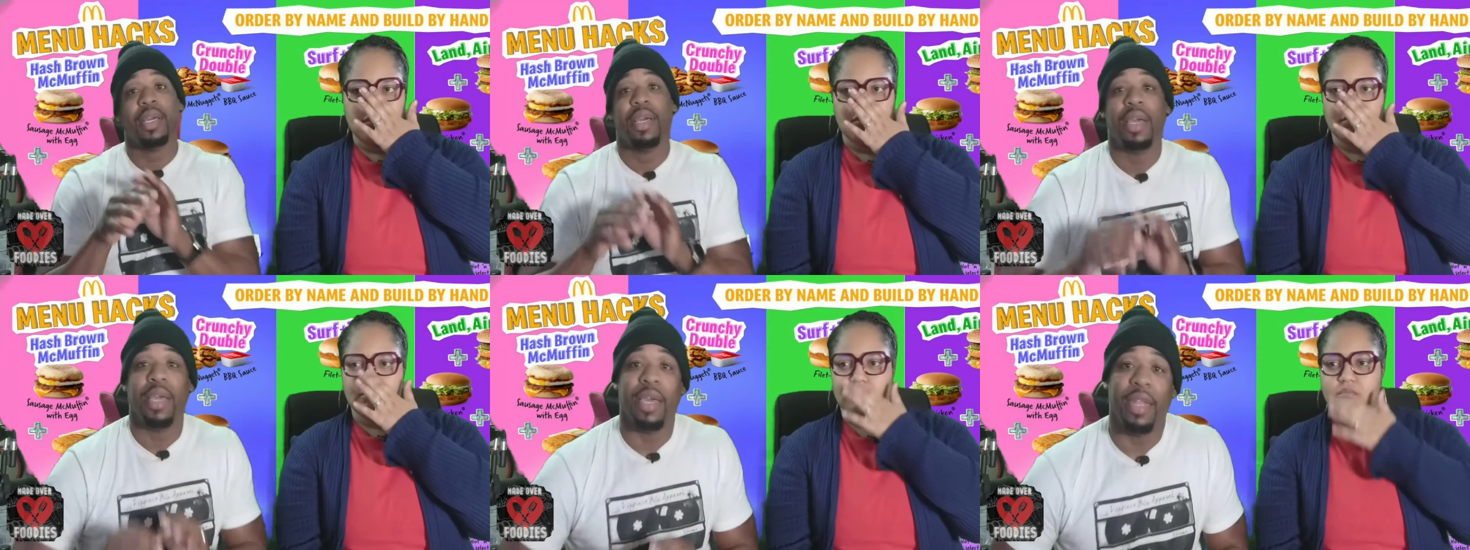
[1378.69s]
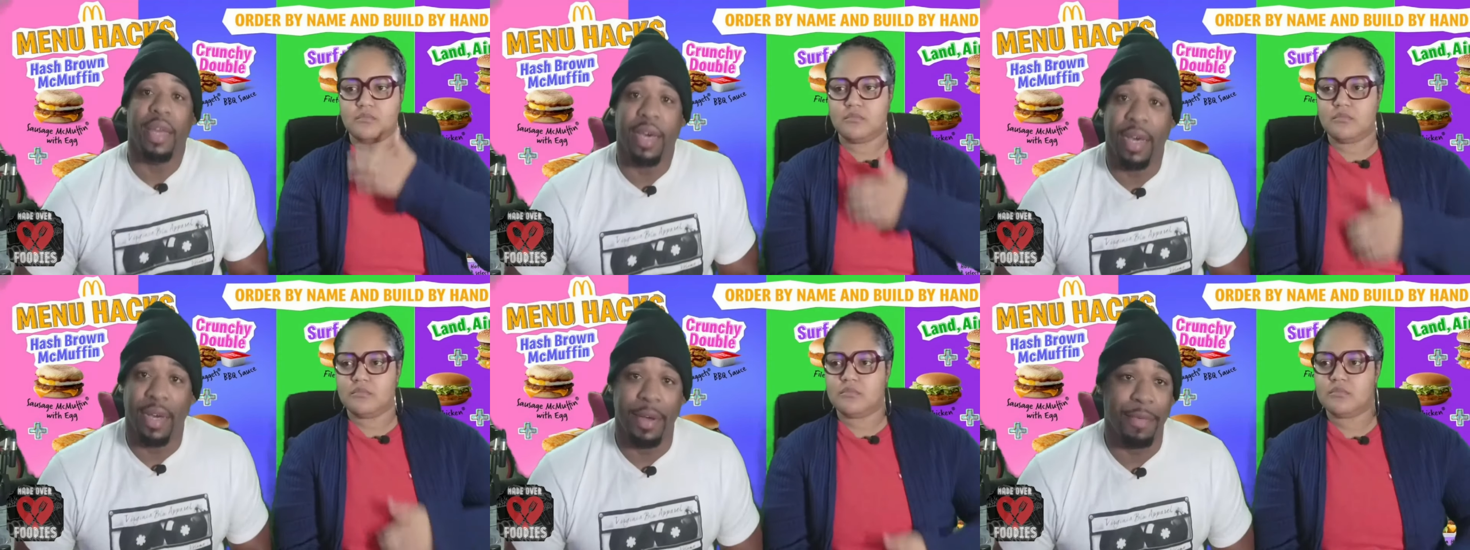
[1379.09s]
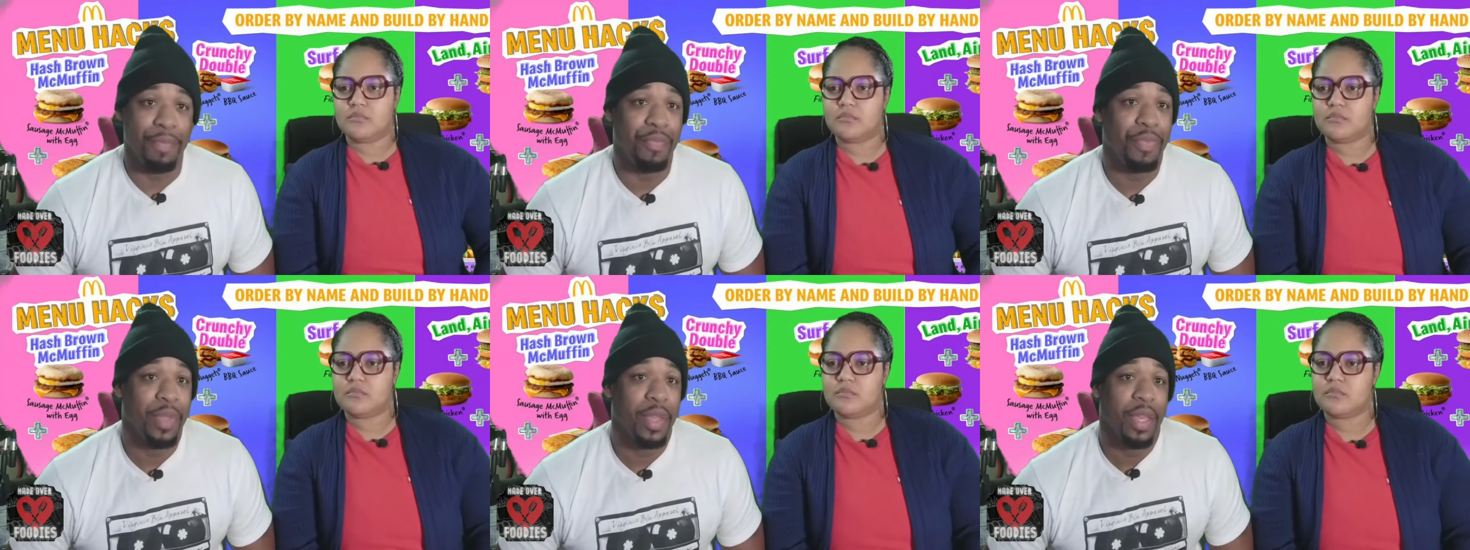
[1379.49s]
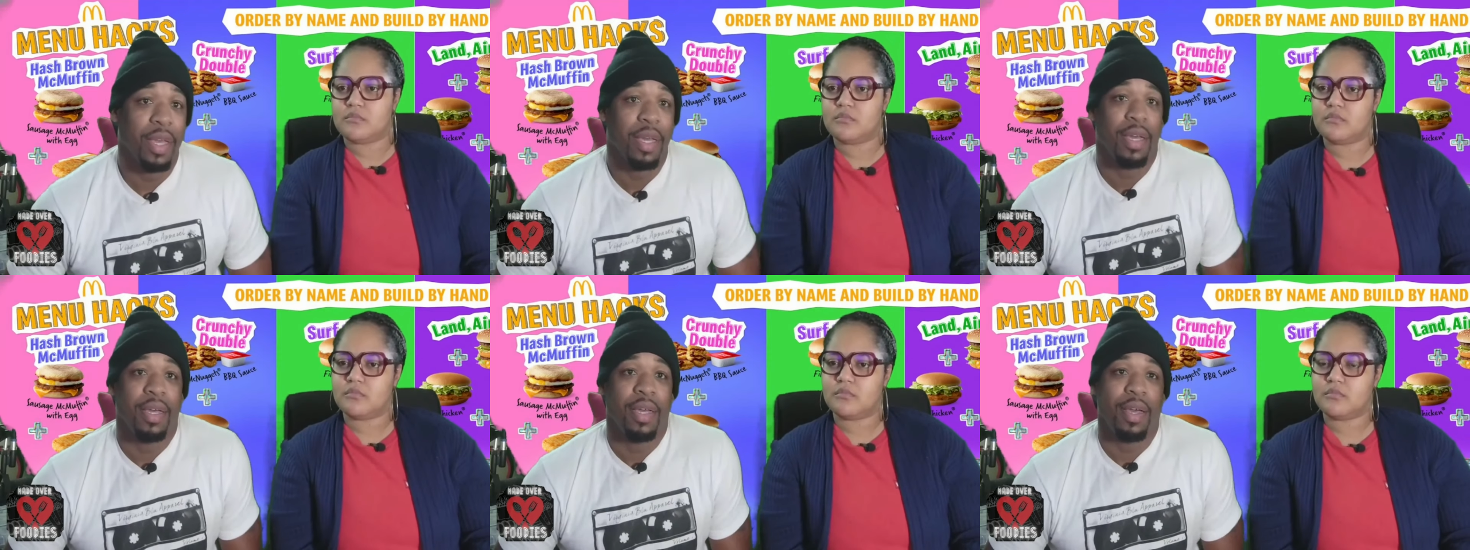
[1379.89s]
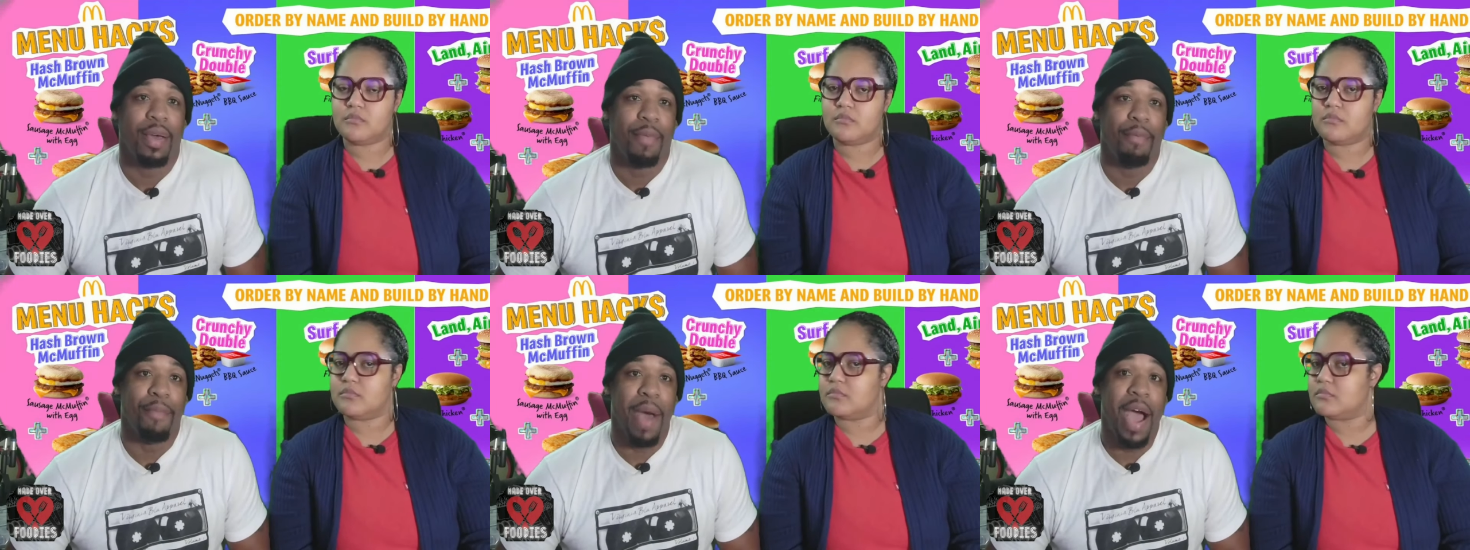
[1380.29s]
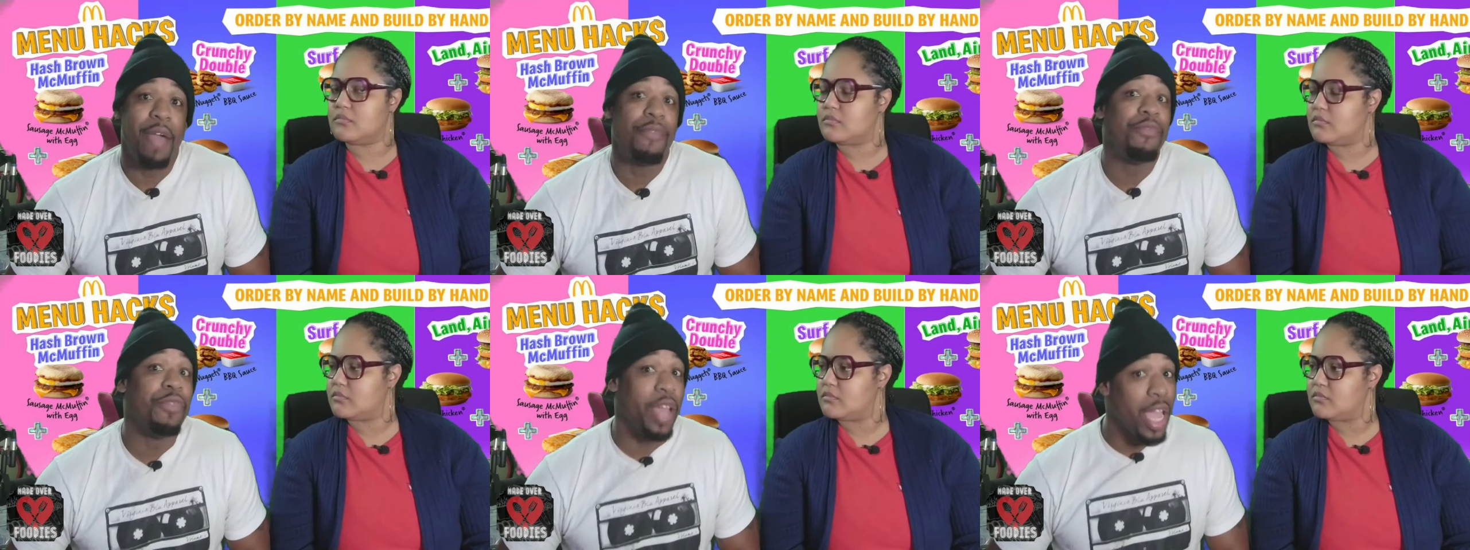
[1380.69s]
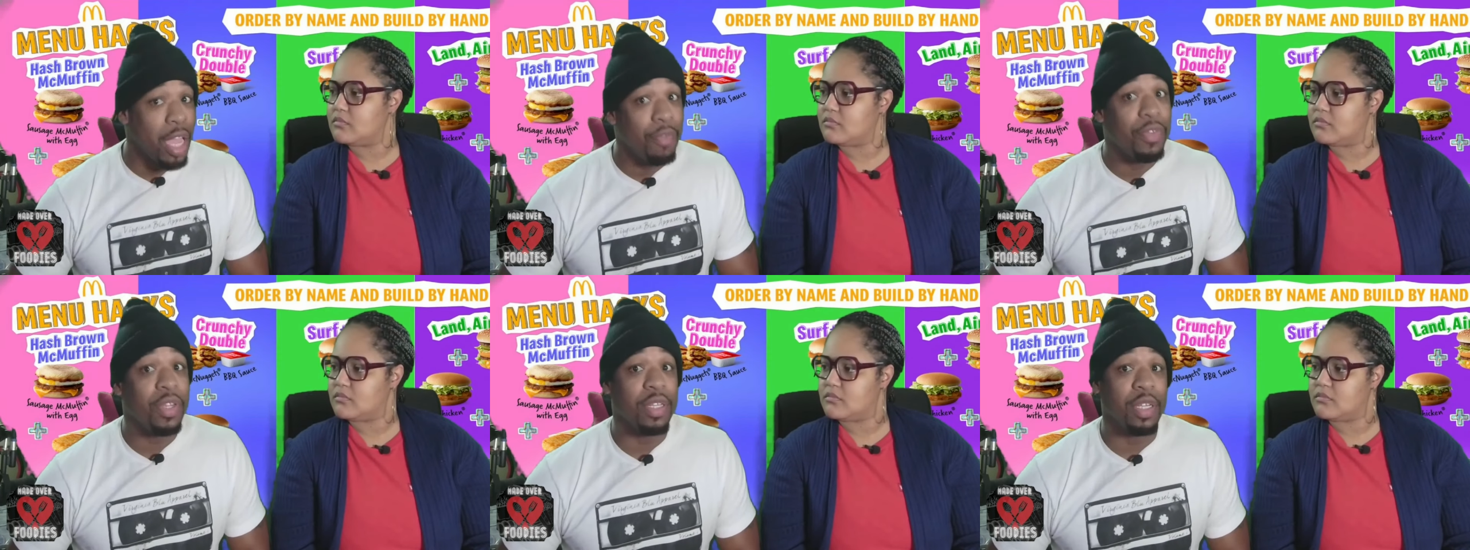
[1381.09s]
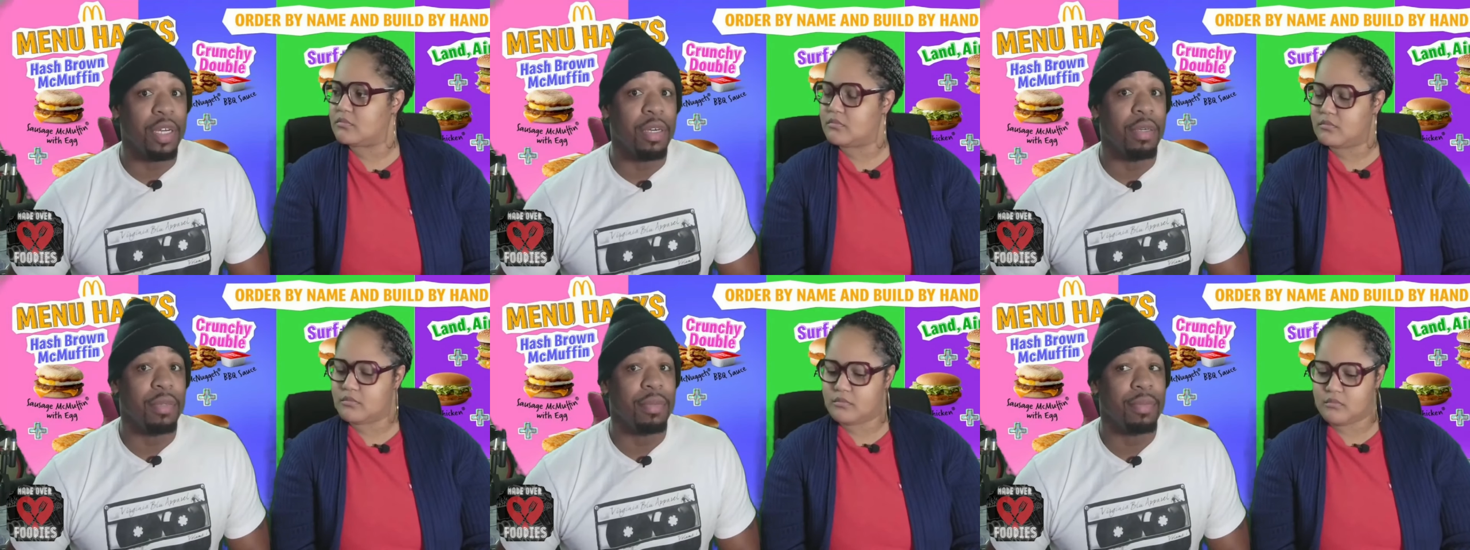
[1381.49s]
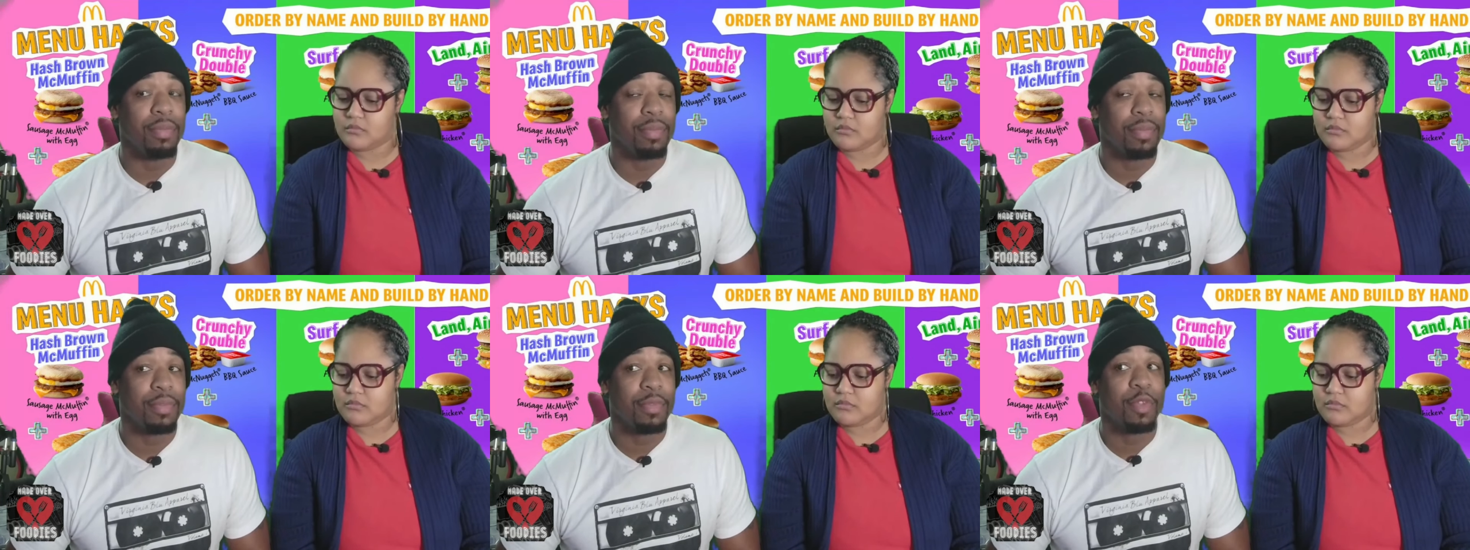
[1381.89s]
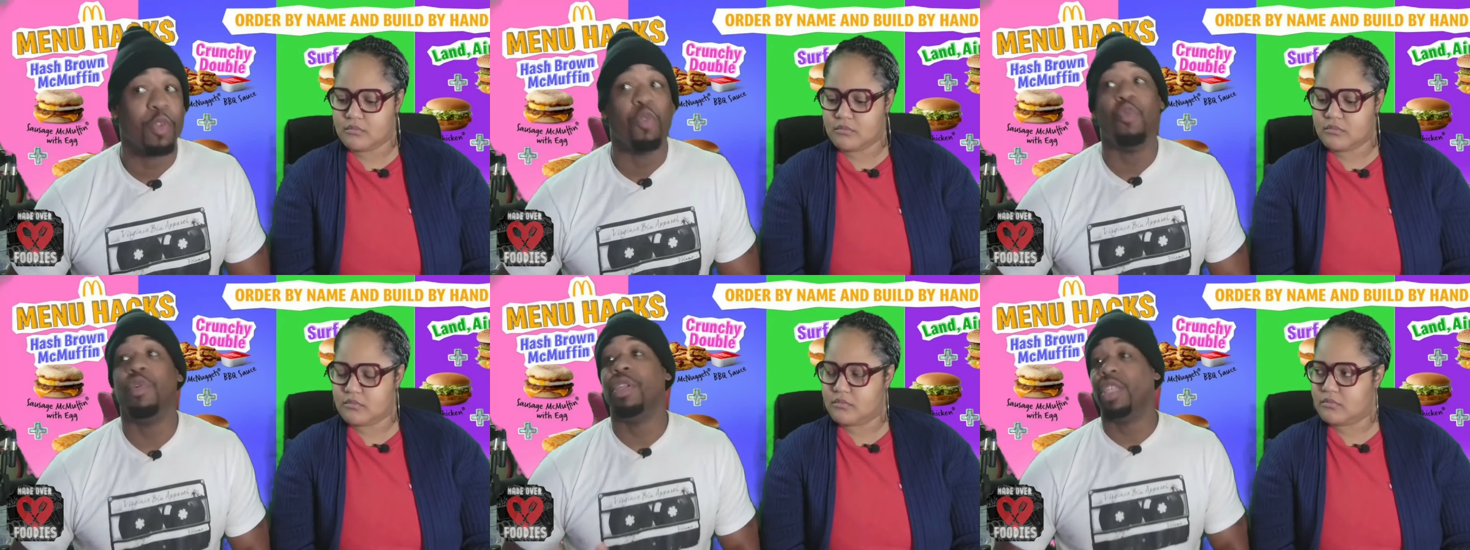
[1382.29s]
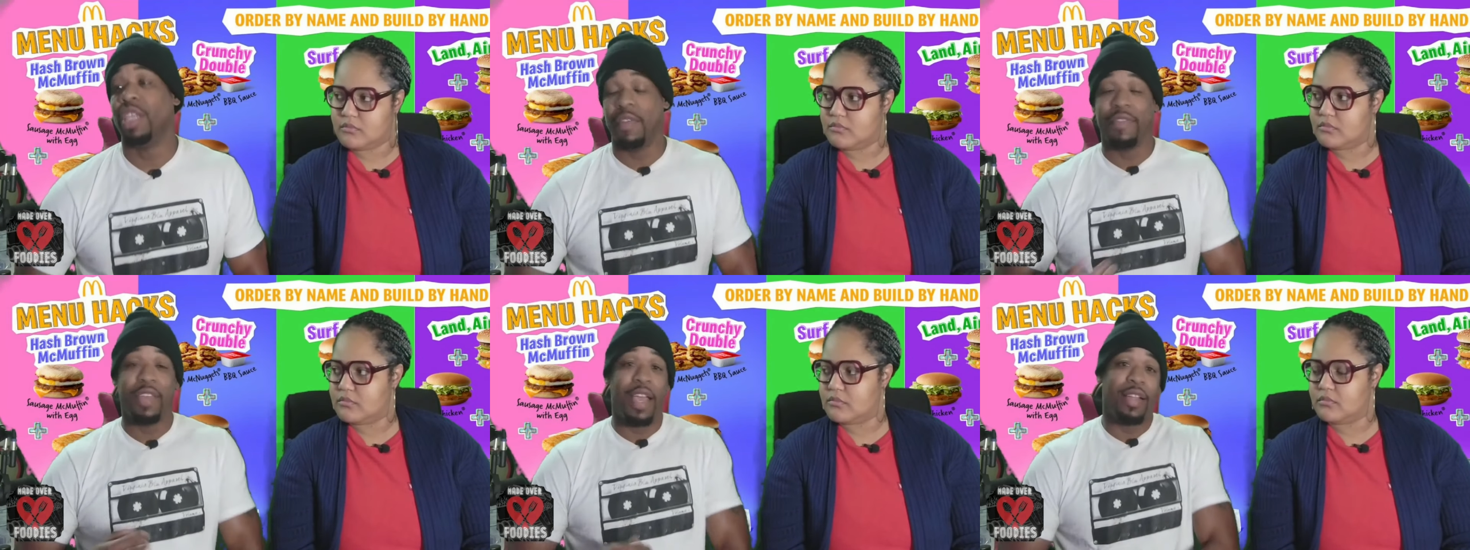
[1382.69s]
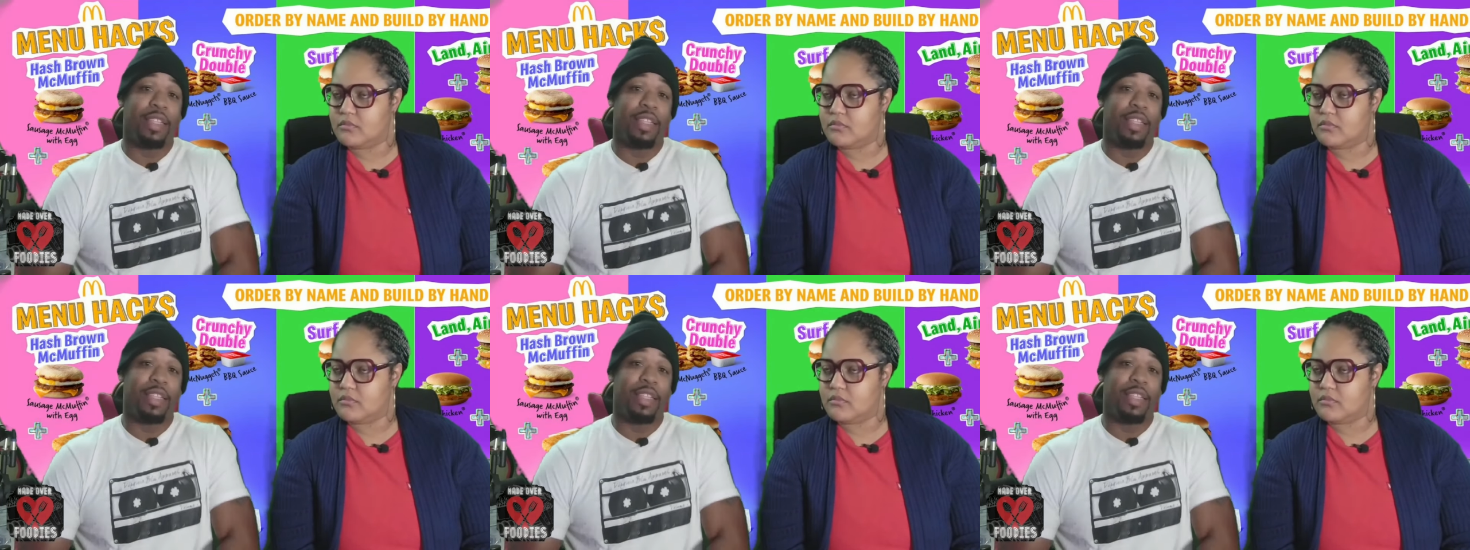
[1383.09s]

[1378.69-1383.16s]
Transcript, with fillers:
Speaker 1: And um, my favorite though would definitely have